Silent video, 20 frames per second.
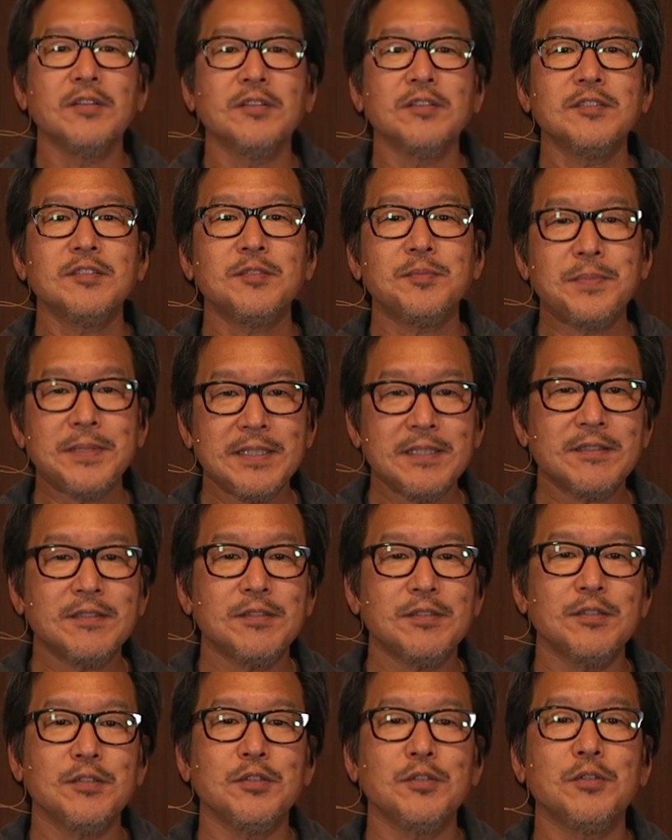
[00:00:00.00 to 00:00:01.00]
speak
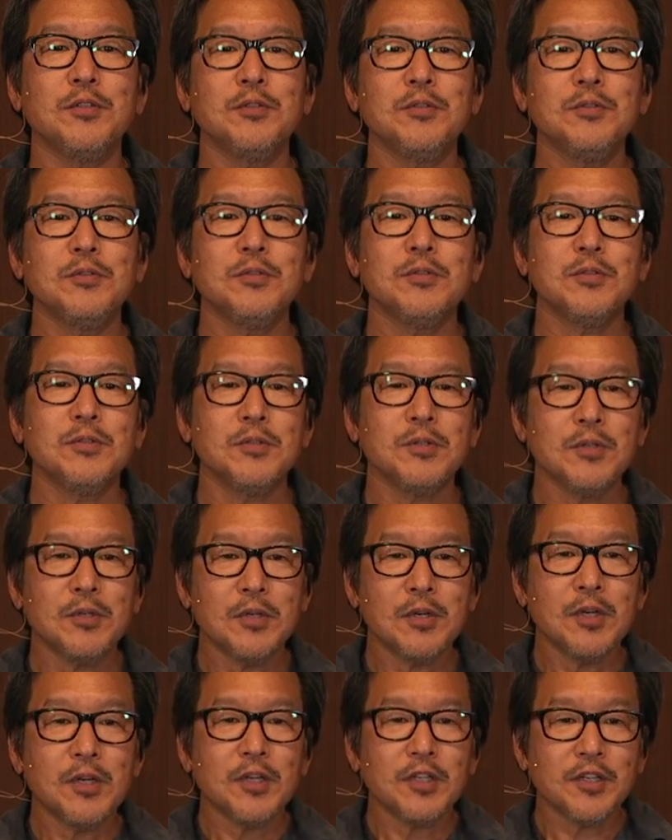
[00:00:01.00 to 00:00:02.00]
to
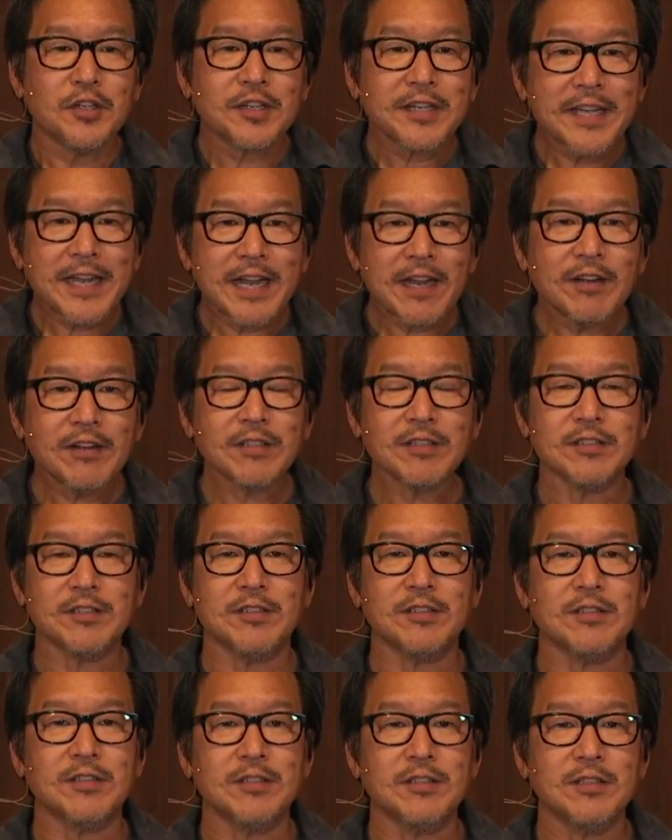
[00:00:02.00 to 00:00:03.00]
your
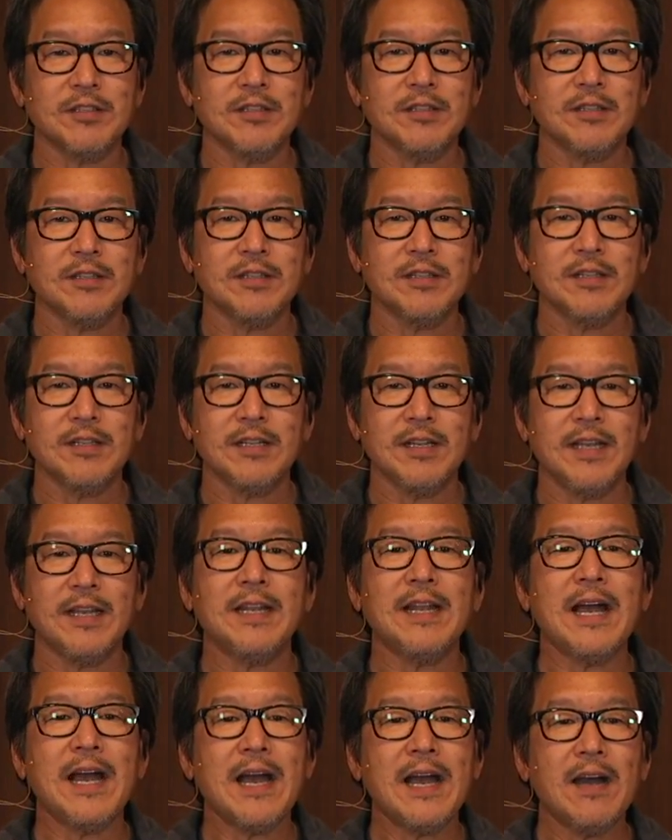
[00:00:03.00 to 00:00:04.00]
character
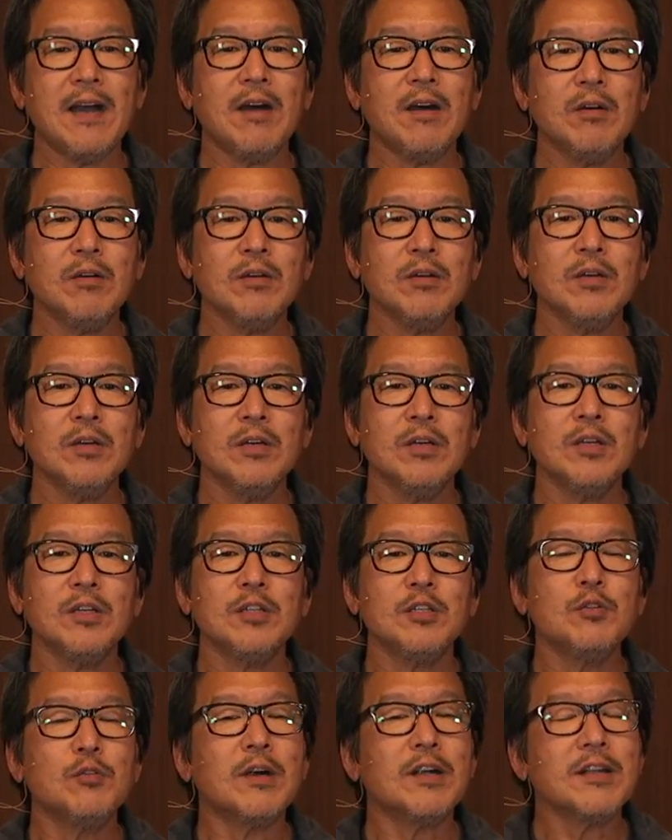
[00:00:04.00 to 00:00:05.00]
and how
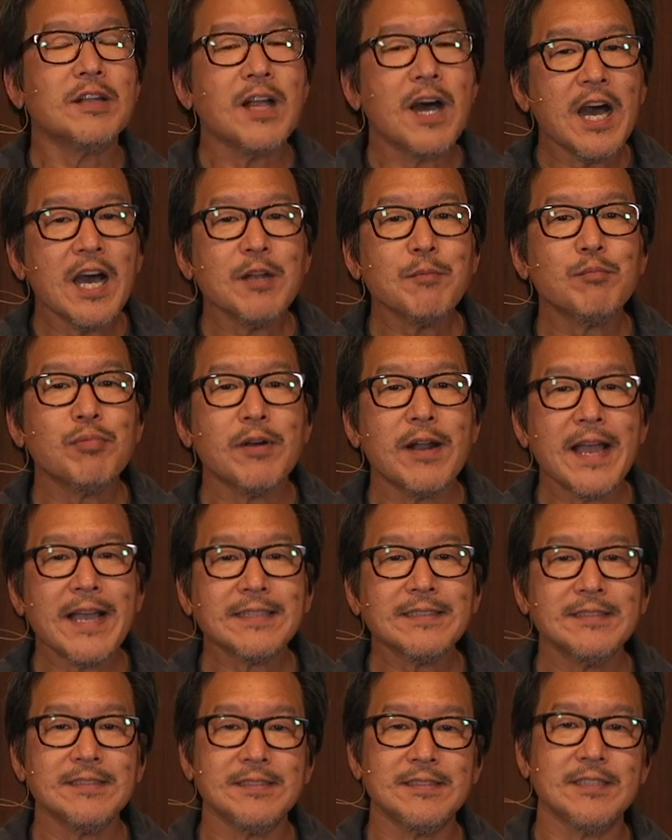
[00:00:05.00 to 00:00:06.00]
you are not
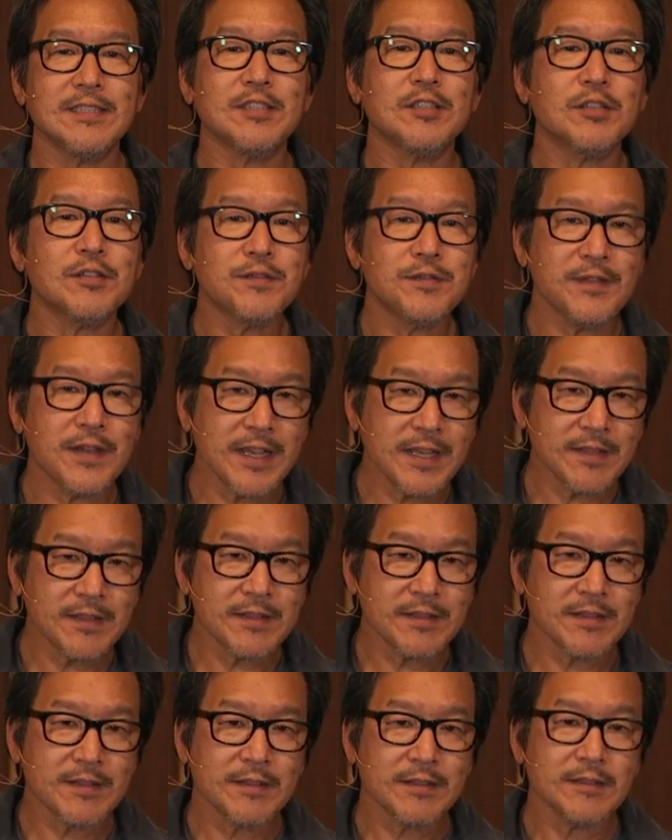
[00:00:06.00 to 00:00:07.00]
practicing your
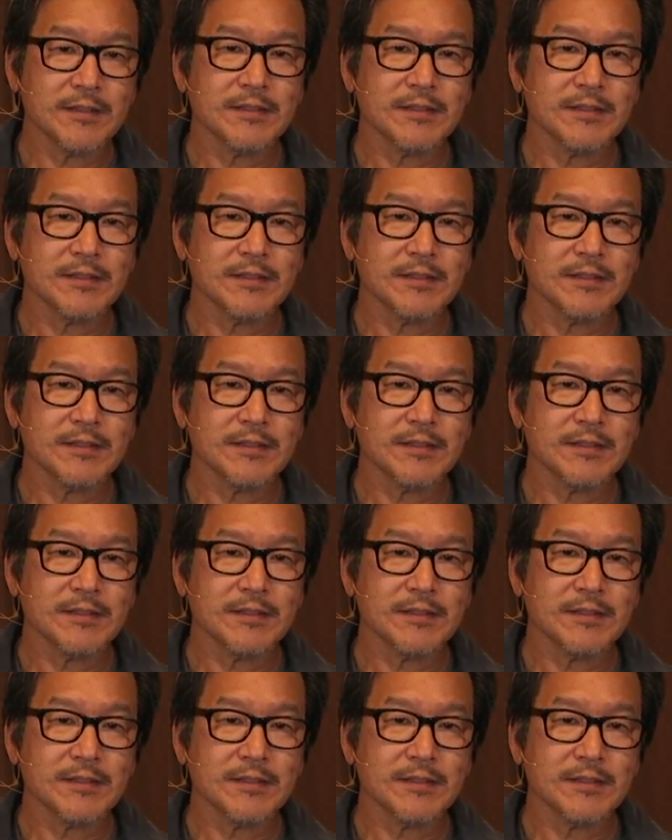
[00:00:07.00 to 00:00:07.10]
faith.